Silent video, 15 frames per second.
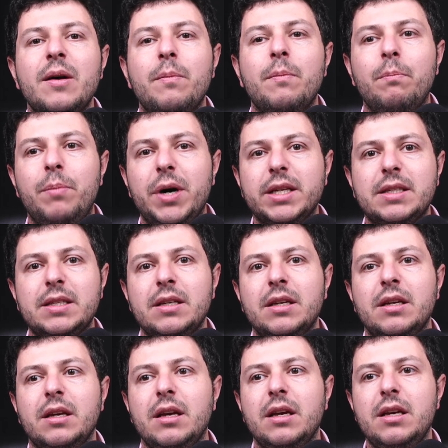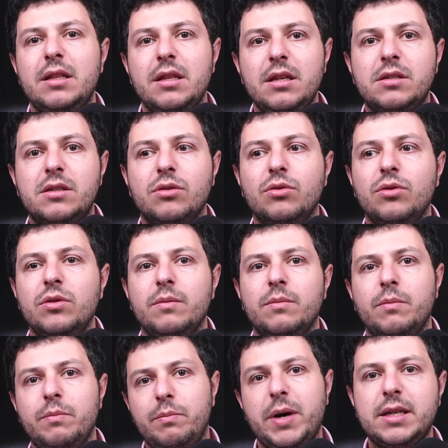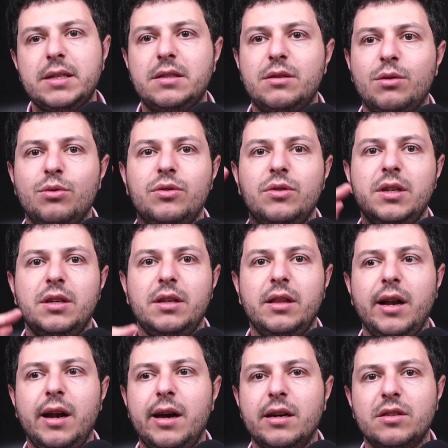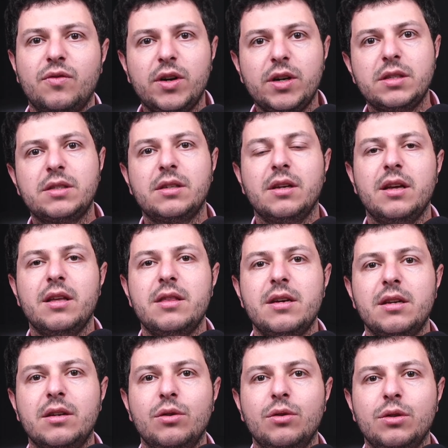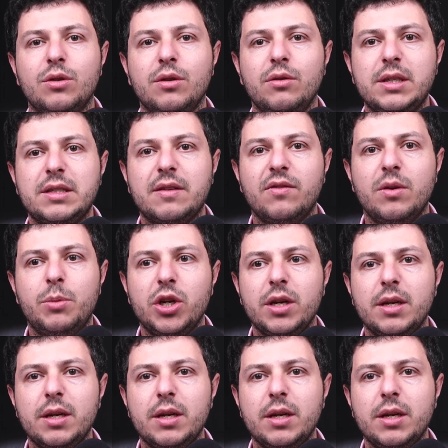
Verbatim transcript: But it needs to pass through the, the lungs first and then go into the rest of the body.